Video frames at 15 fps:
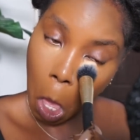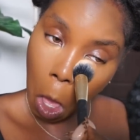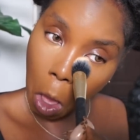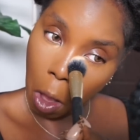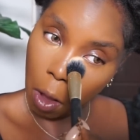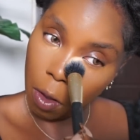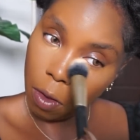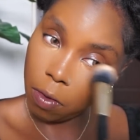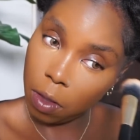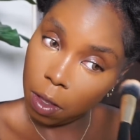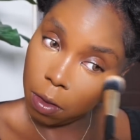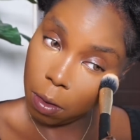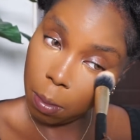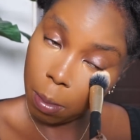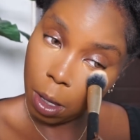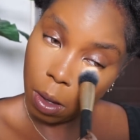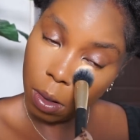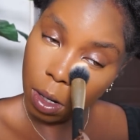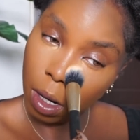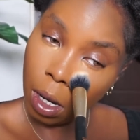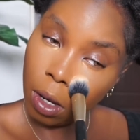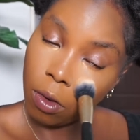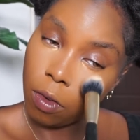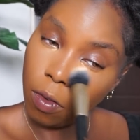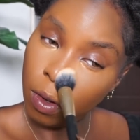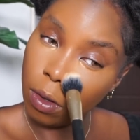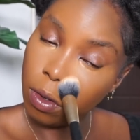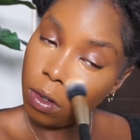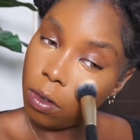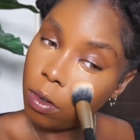your setting powder, your
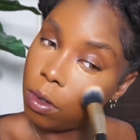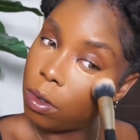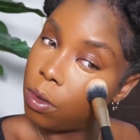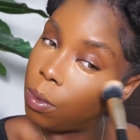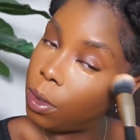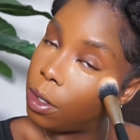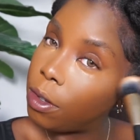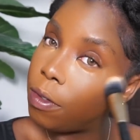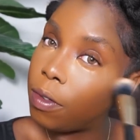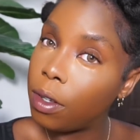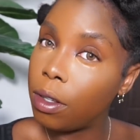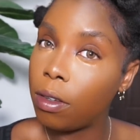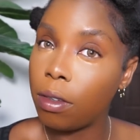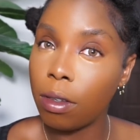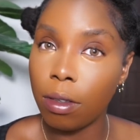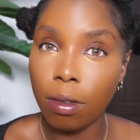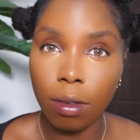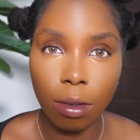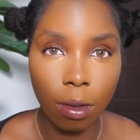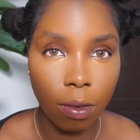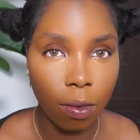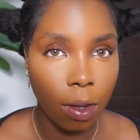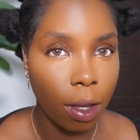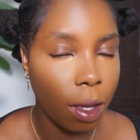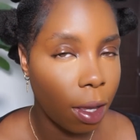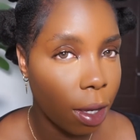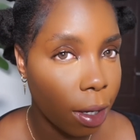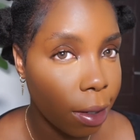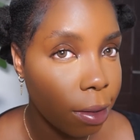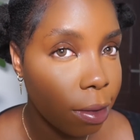foundation, when you finish and stuff.
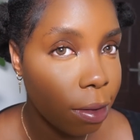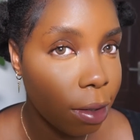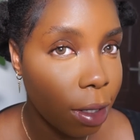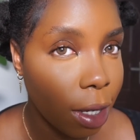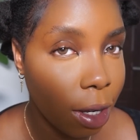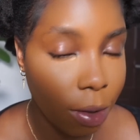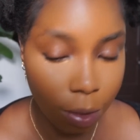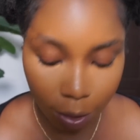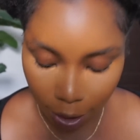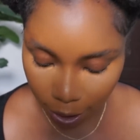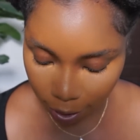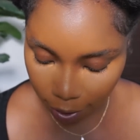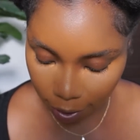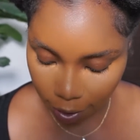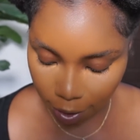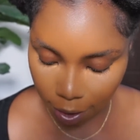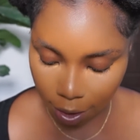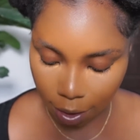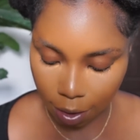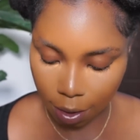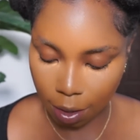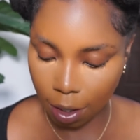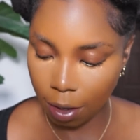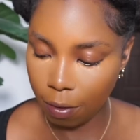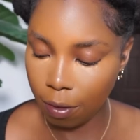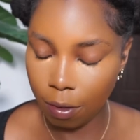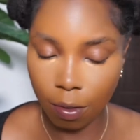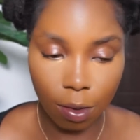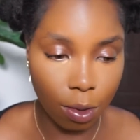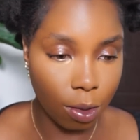Can you see how that sets? I
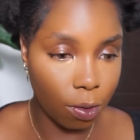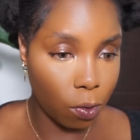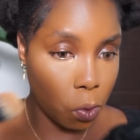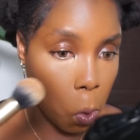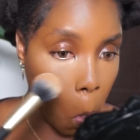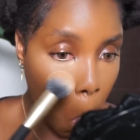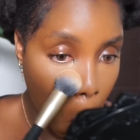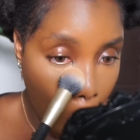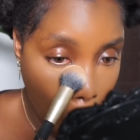even forgot to